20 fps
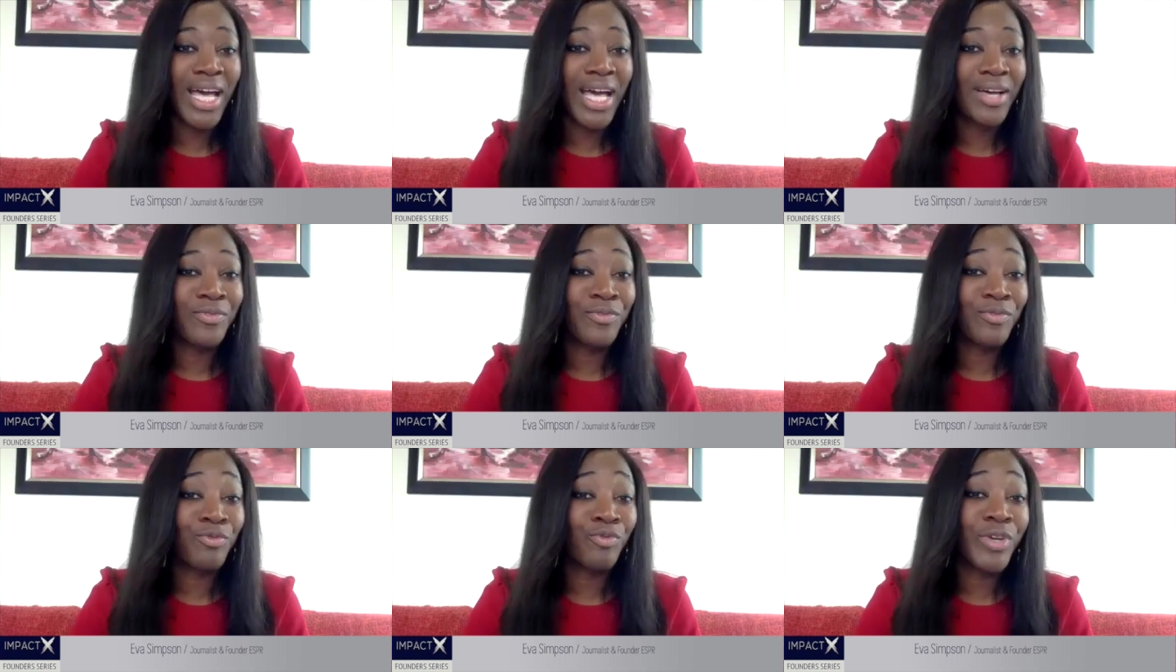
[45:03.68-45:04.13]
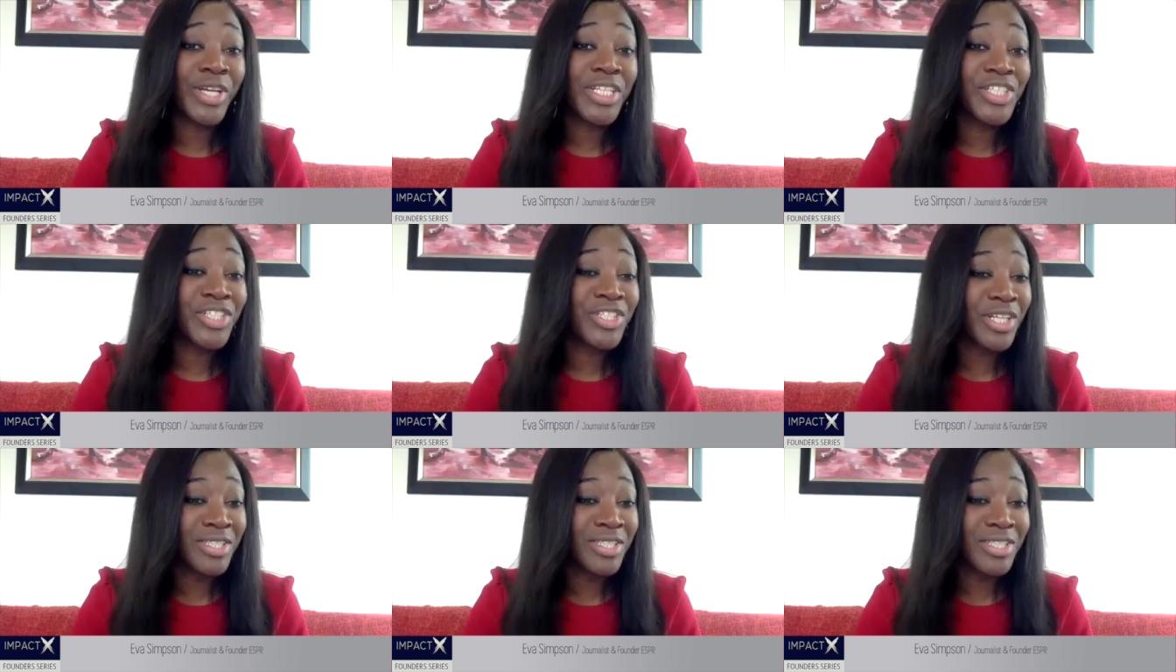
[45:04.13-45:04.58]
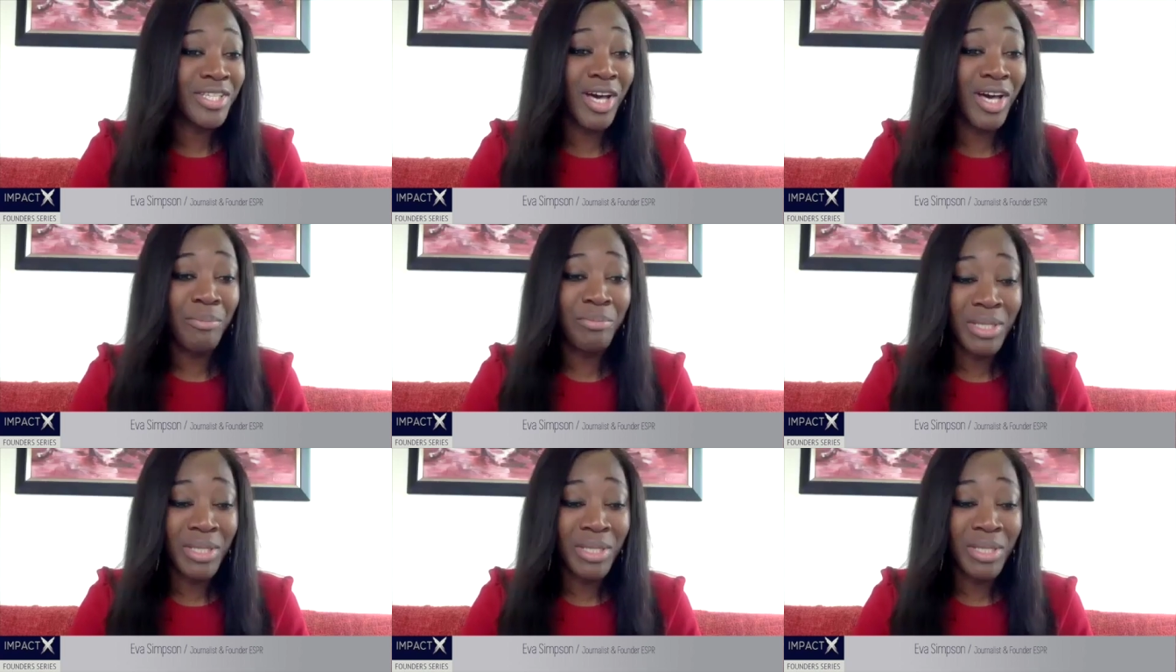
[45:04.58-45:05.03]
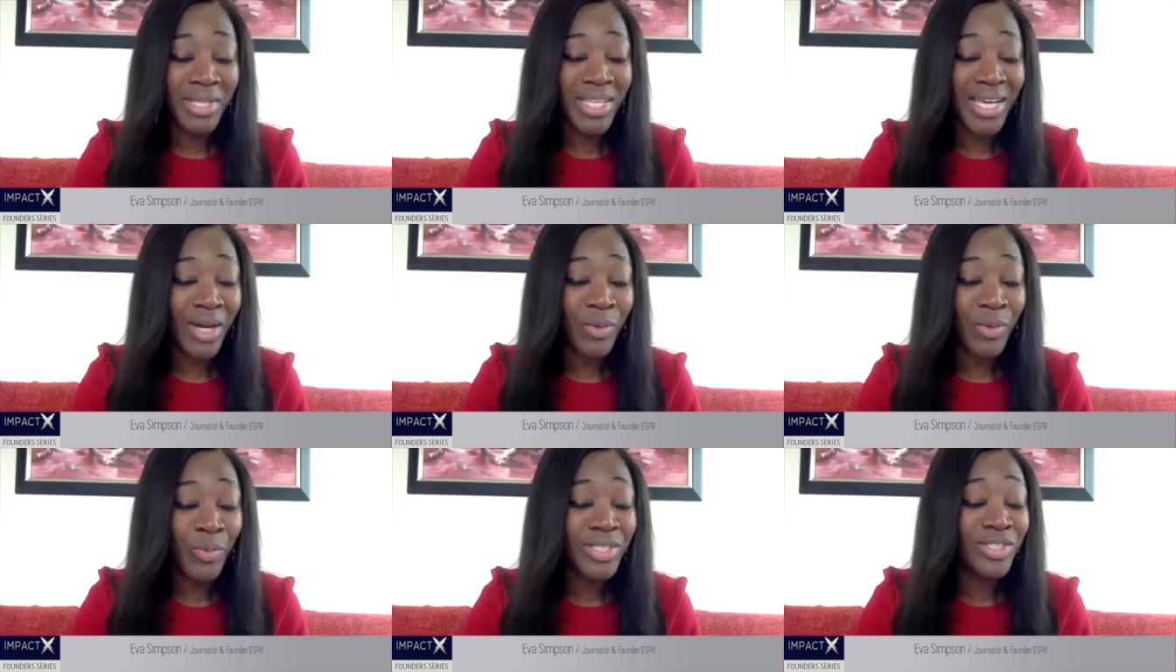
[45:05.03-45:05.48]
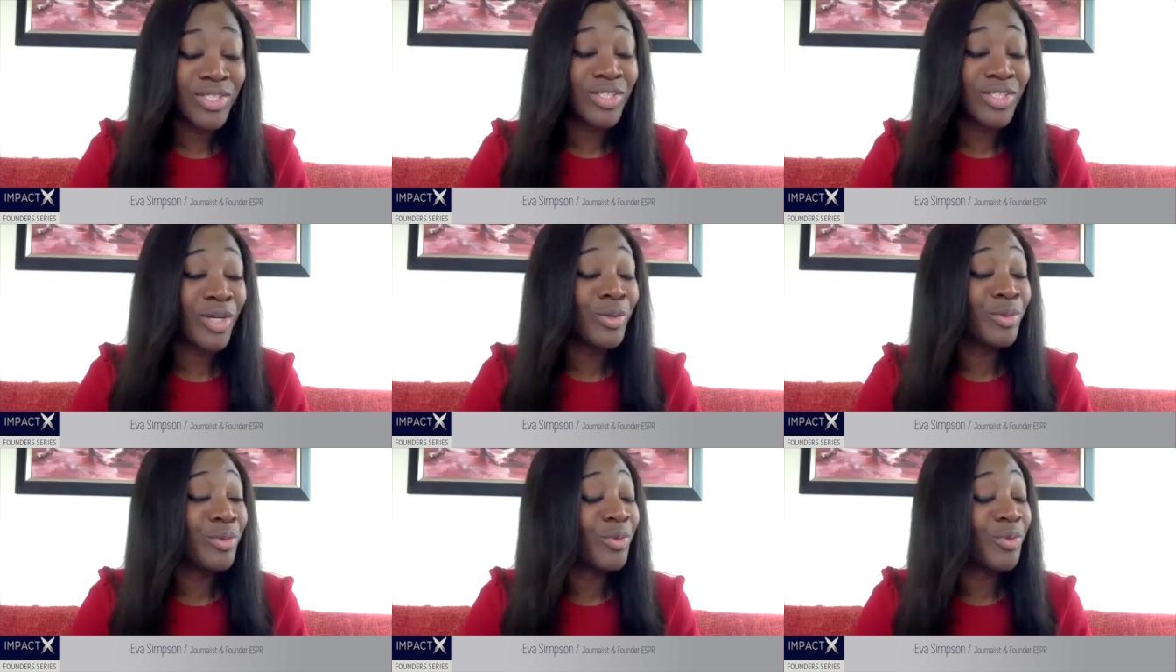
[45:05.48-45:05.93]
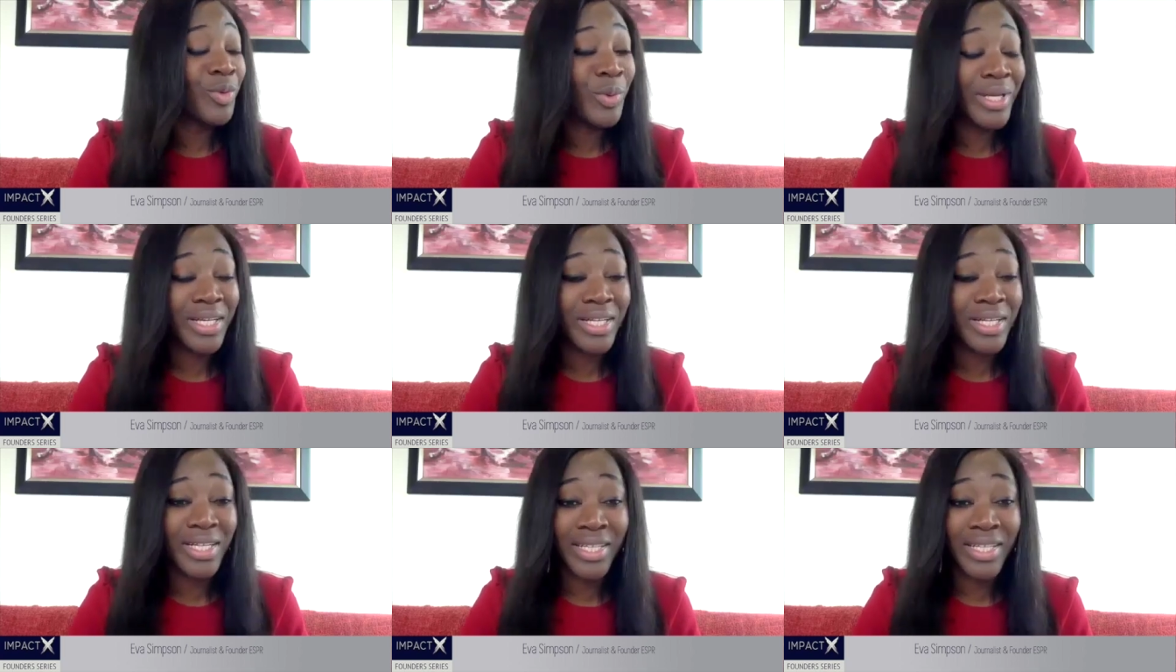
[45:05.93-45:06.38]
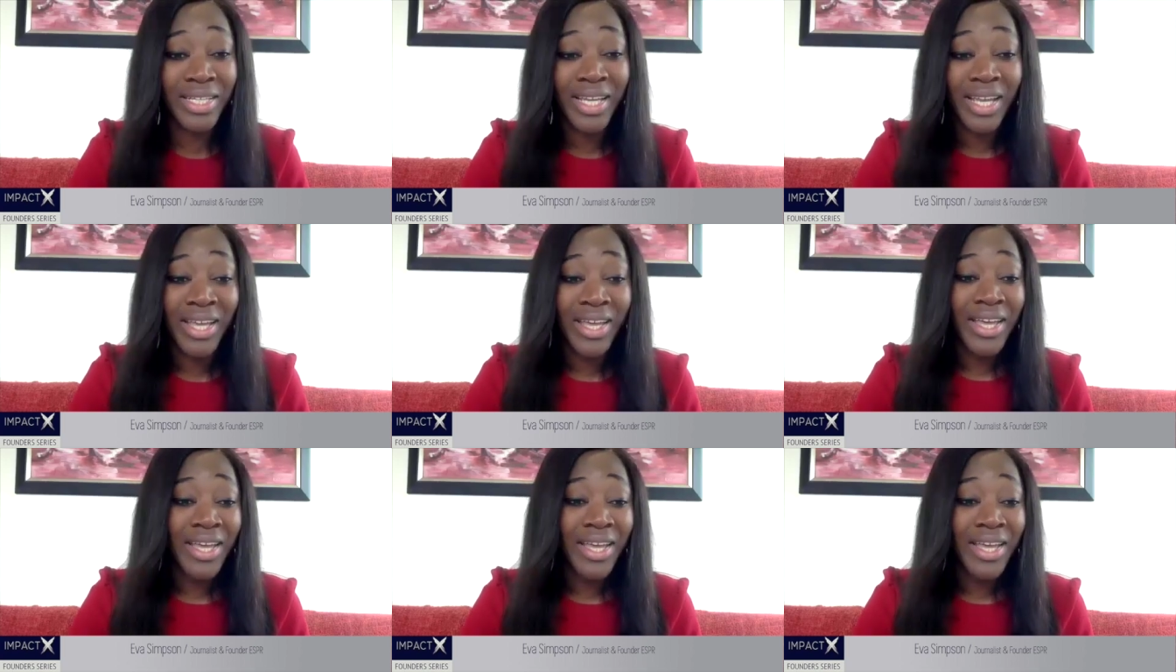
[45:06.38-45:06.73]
have reached our time limit. That went so quickly.